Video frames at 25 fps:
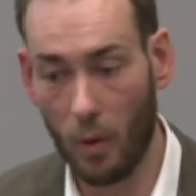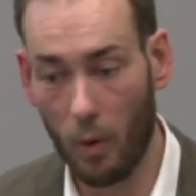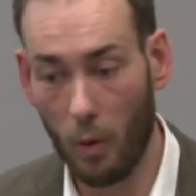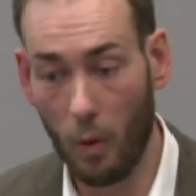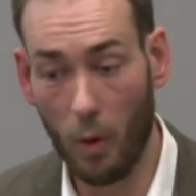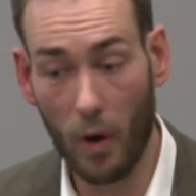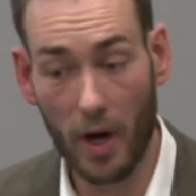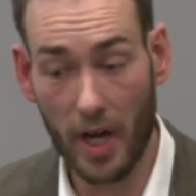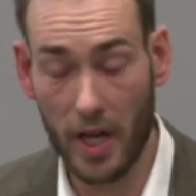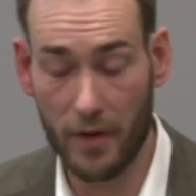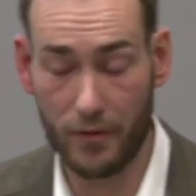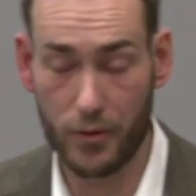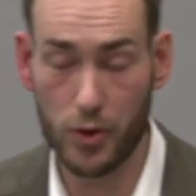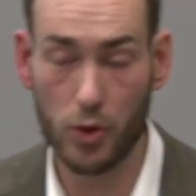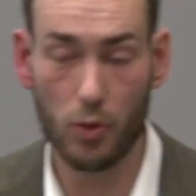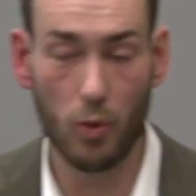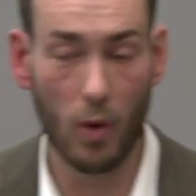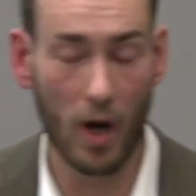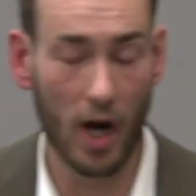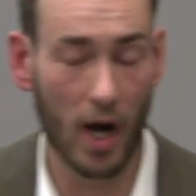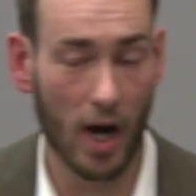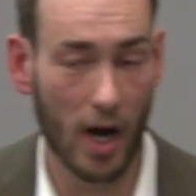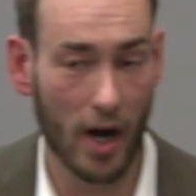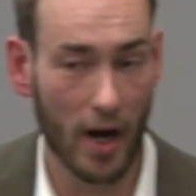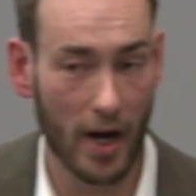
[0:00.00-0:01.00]
or if you
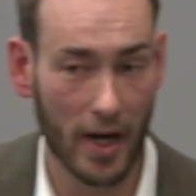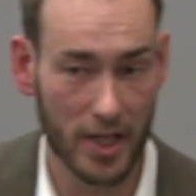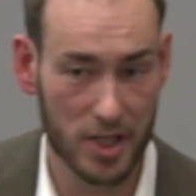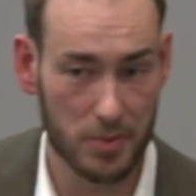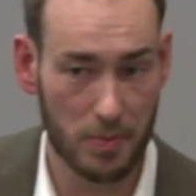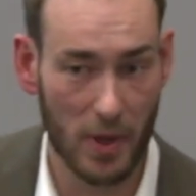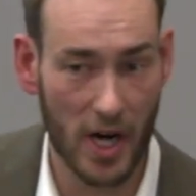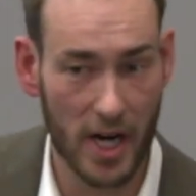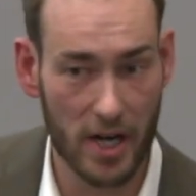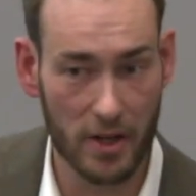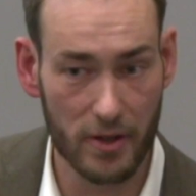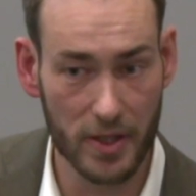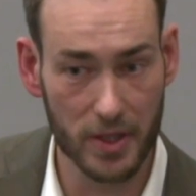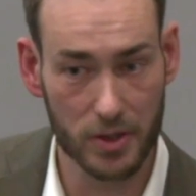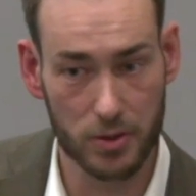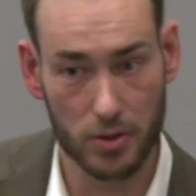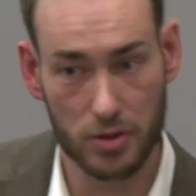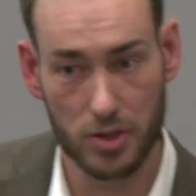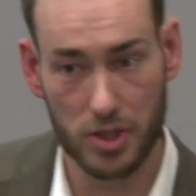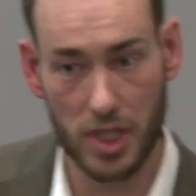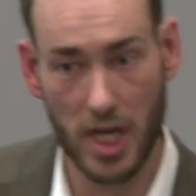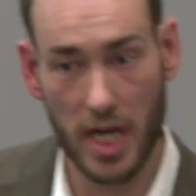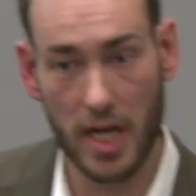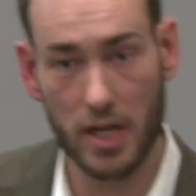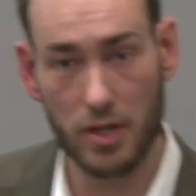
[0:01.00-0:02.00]
are aspiring to
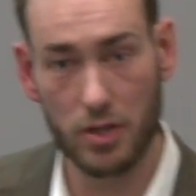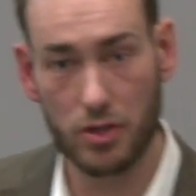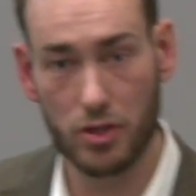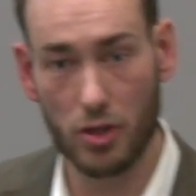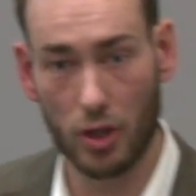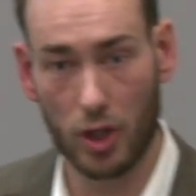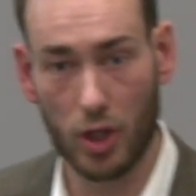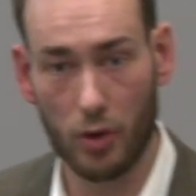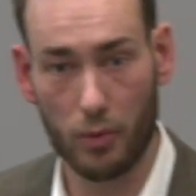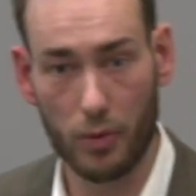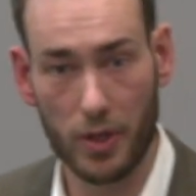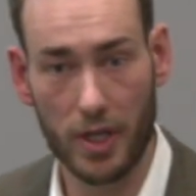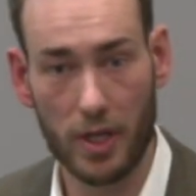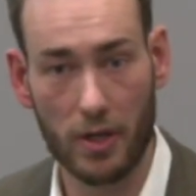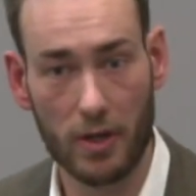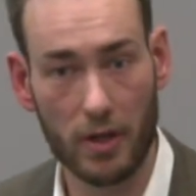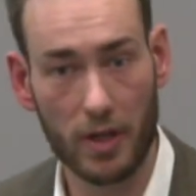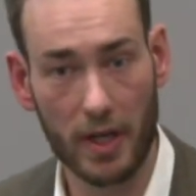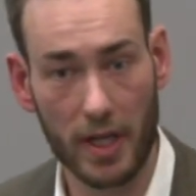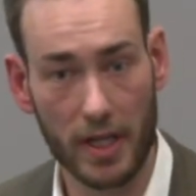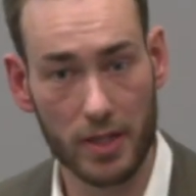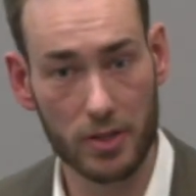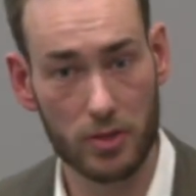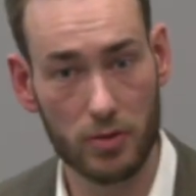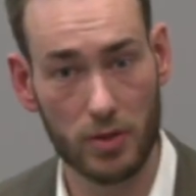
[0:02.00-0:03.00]
change your career
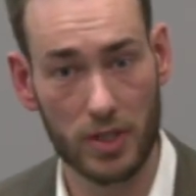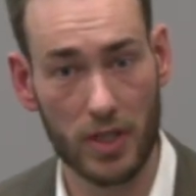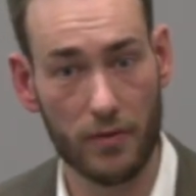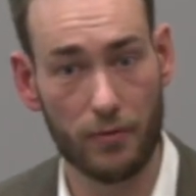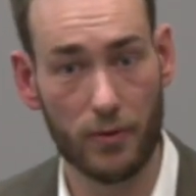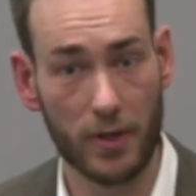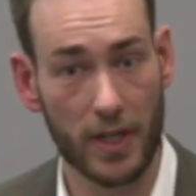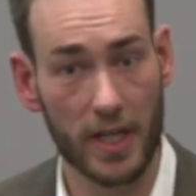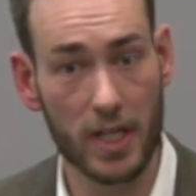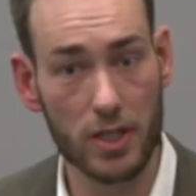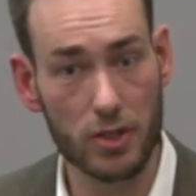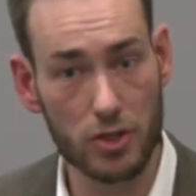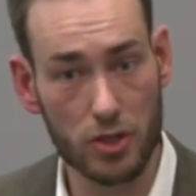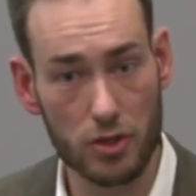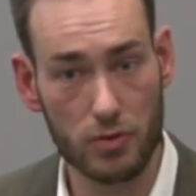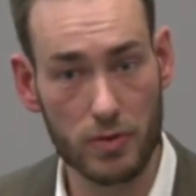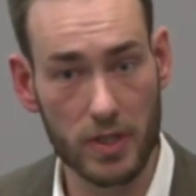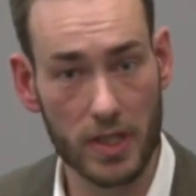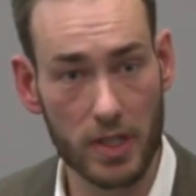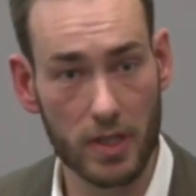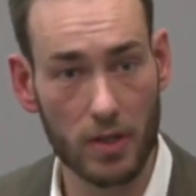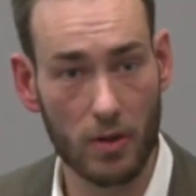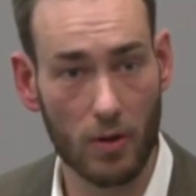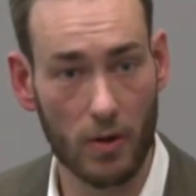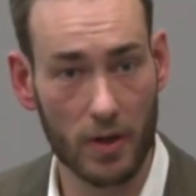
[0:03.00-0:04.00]
into a different
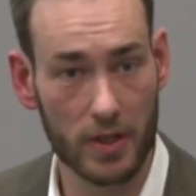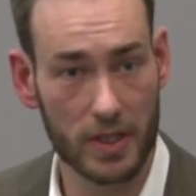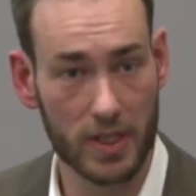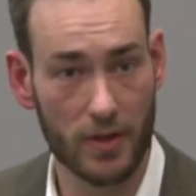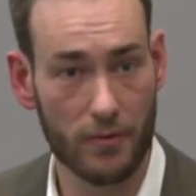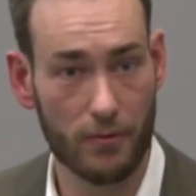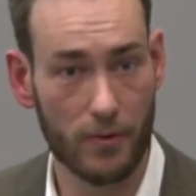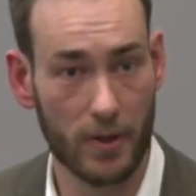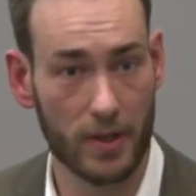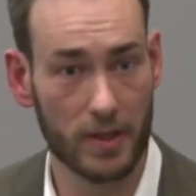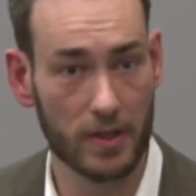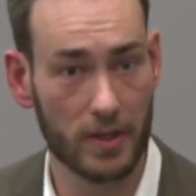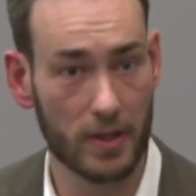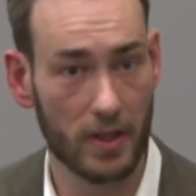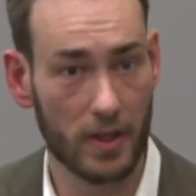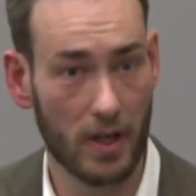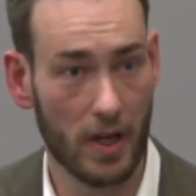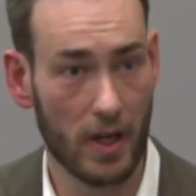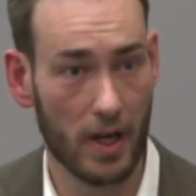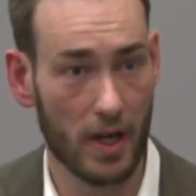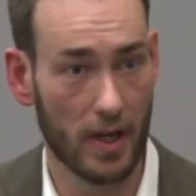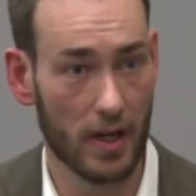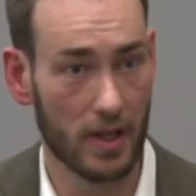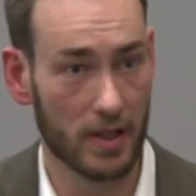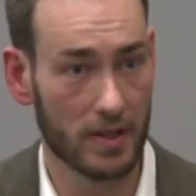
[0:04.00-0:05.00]
industry or a different
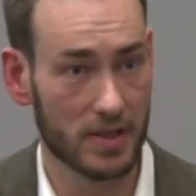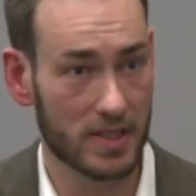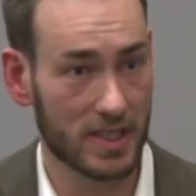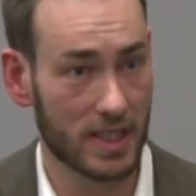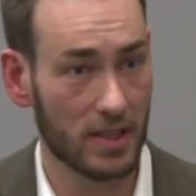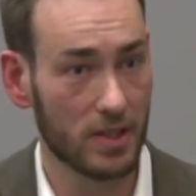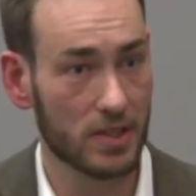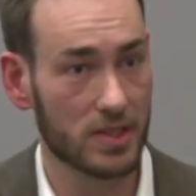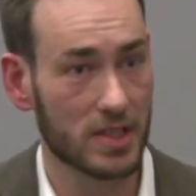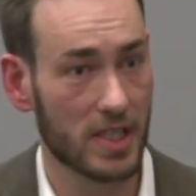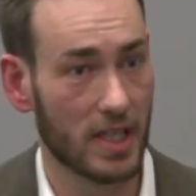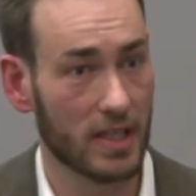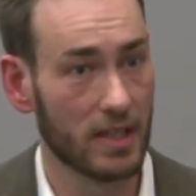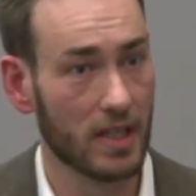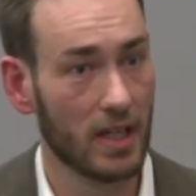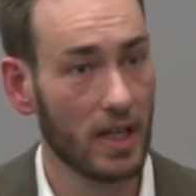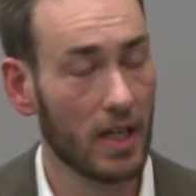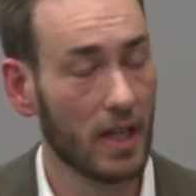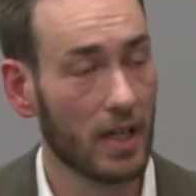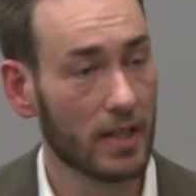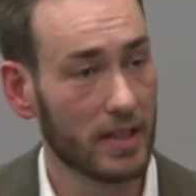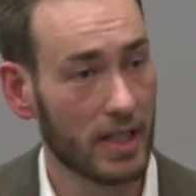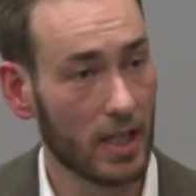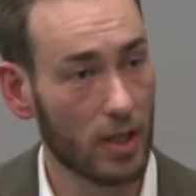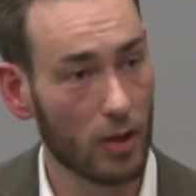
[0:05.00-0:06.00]
skill set,
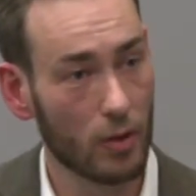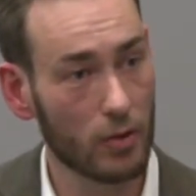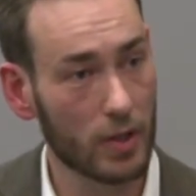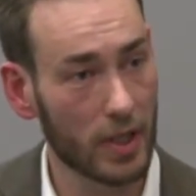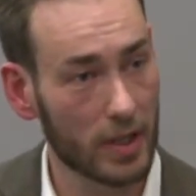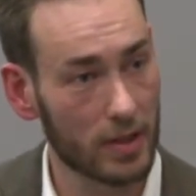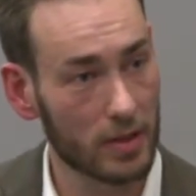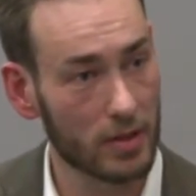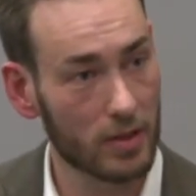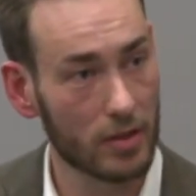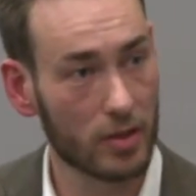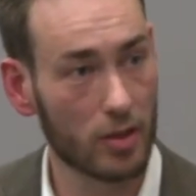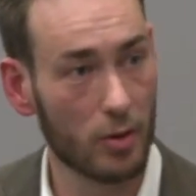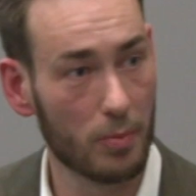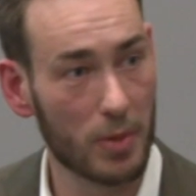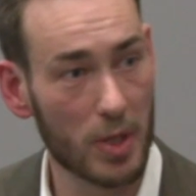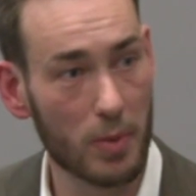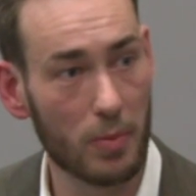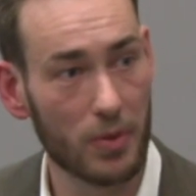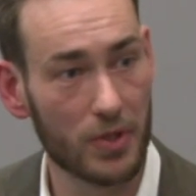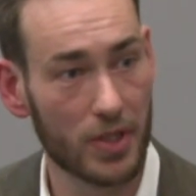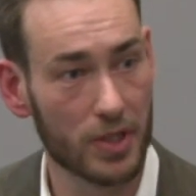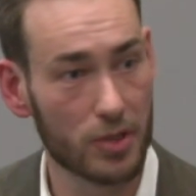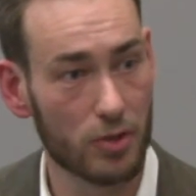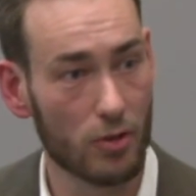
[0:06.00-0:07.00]
then look at the
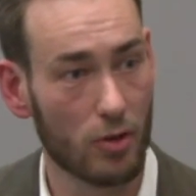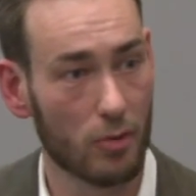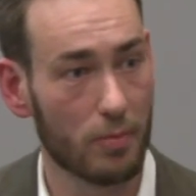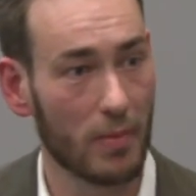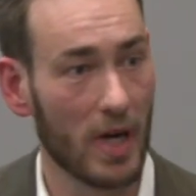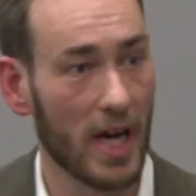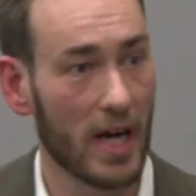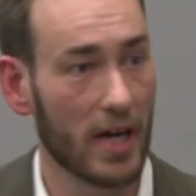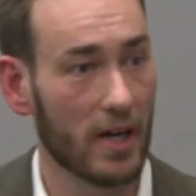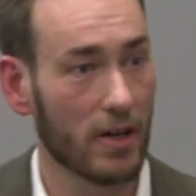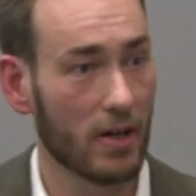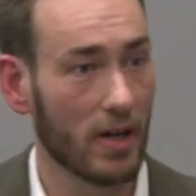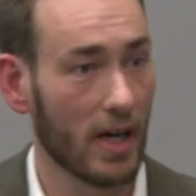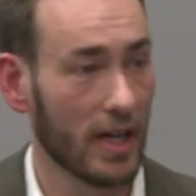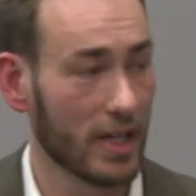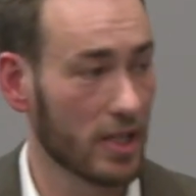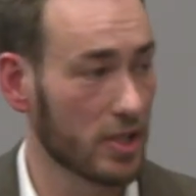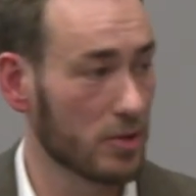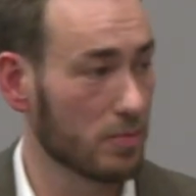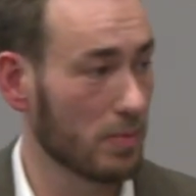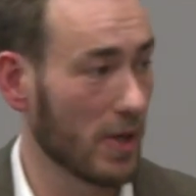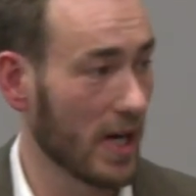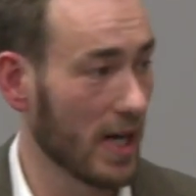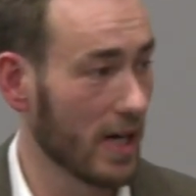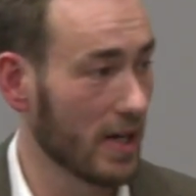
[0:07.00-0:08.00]
people that you admire and
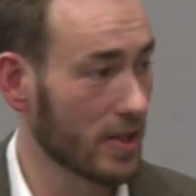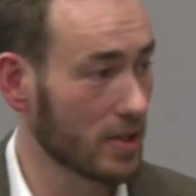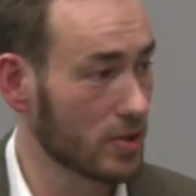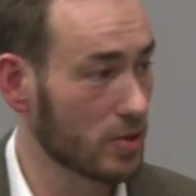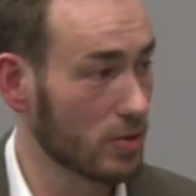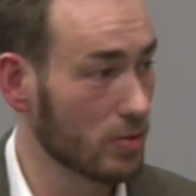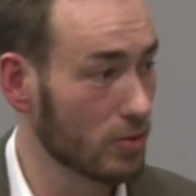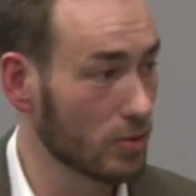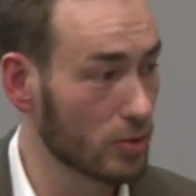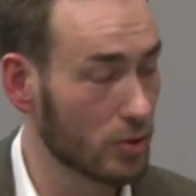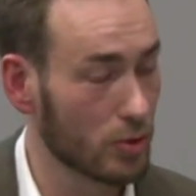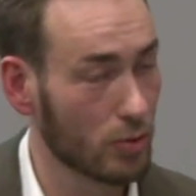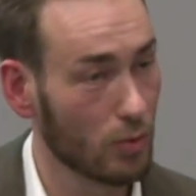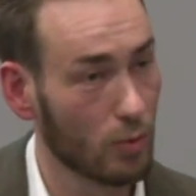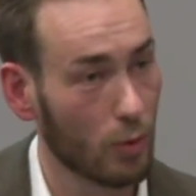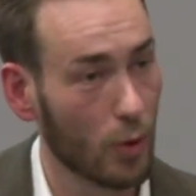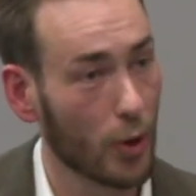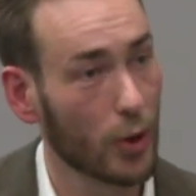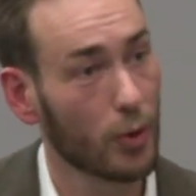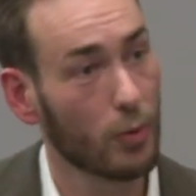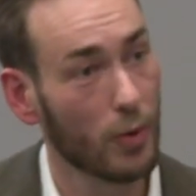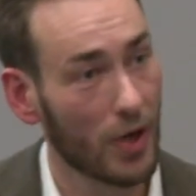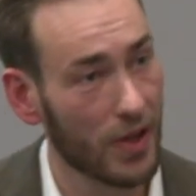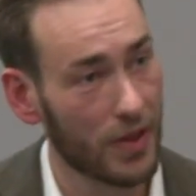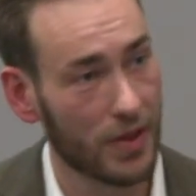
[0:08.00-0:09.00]
aspire to
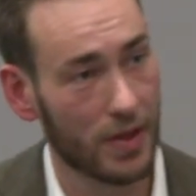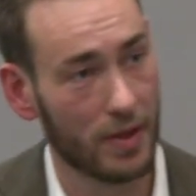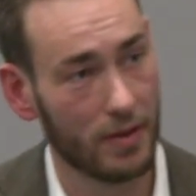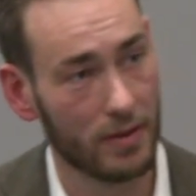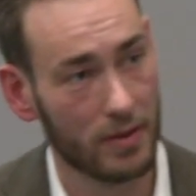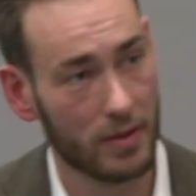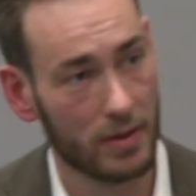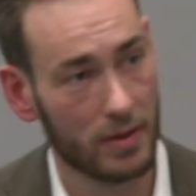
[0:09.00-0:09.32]
work with.